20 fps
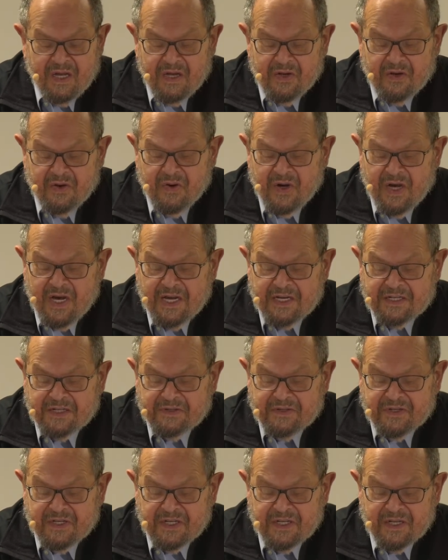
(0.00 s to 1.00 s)
you had
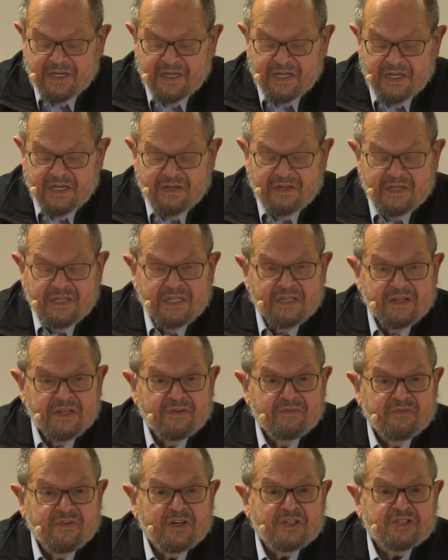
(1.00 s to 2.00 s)
the
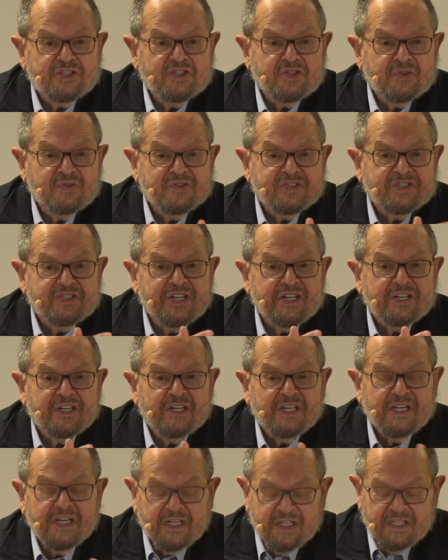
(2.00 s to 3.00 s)
virtue
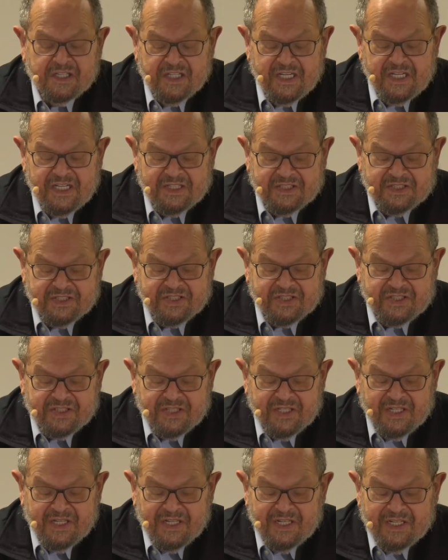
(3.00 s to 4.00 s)
signaling elites
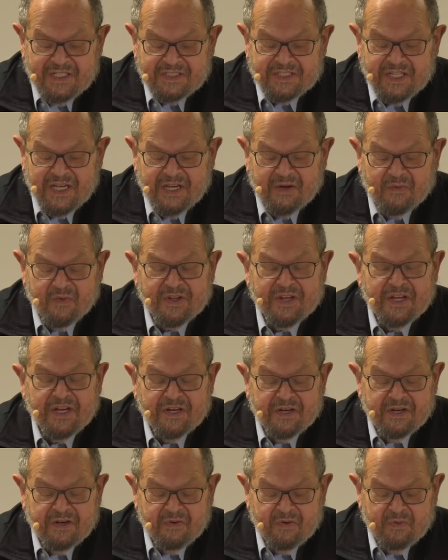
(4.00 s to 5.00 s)
saying
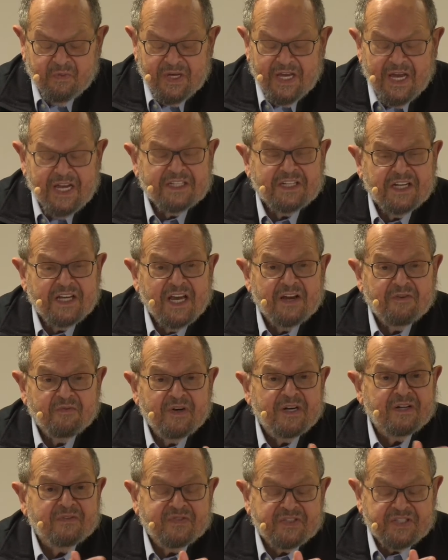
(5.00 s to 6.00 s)
we had to get
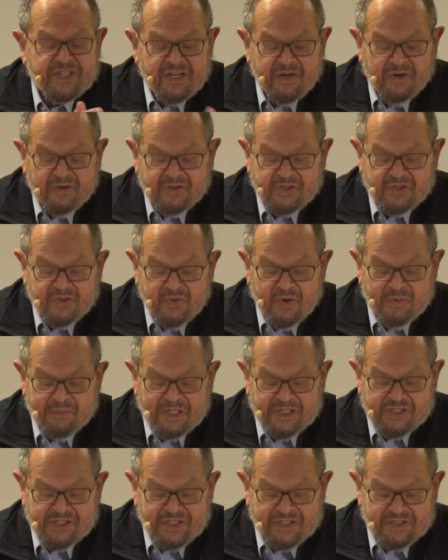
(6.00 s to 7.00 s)
rid of CO2
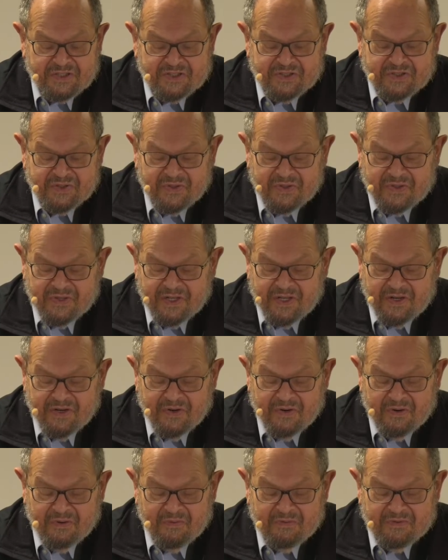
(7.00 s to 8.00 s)
emissions, or
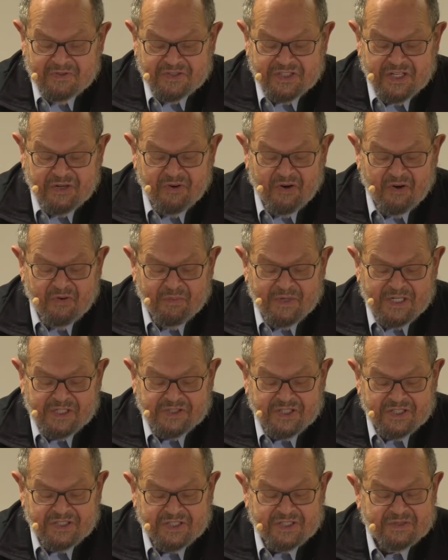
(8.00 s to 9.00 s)
zero
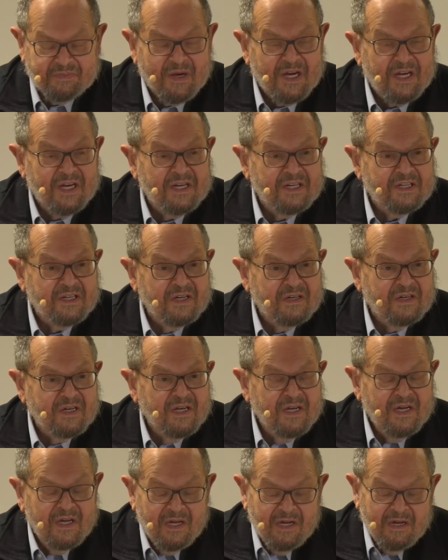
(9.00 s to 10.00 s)
emissions by
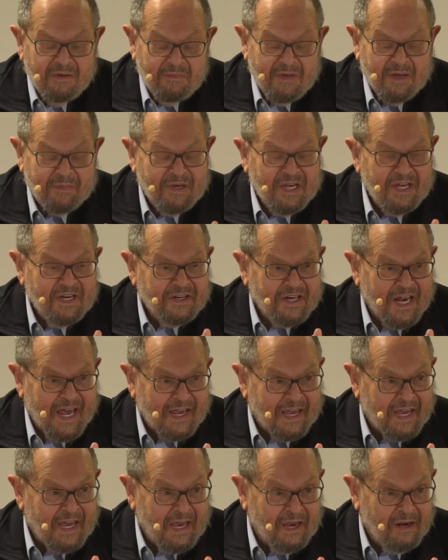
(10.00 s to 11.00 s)
maybe a
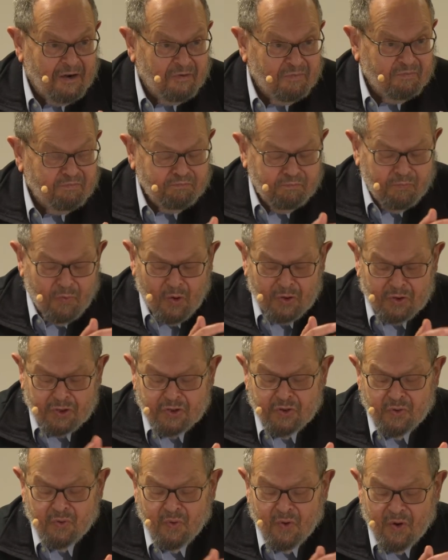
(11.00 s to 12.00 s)
decade or
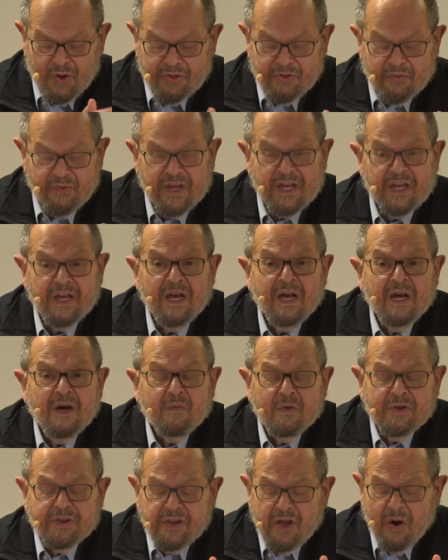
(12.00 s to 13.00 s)
2 or 3,
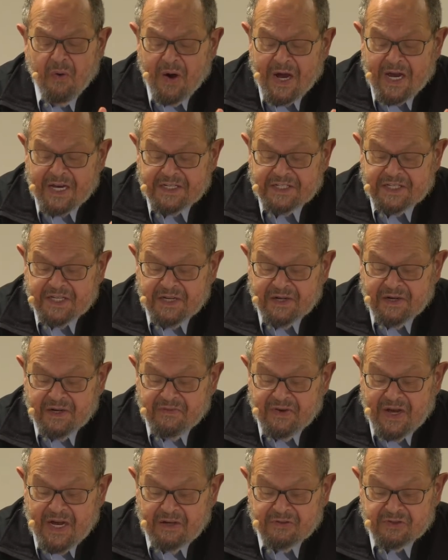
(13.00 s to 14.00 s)
with no idea
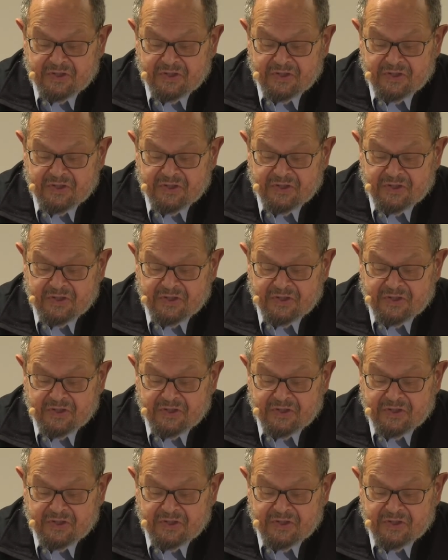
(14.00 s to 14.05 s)
of how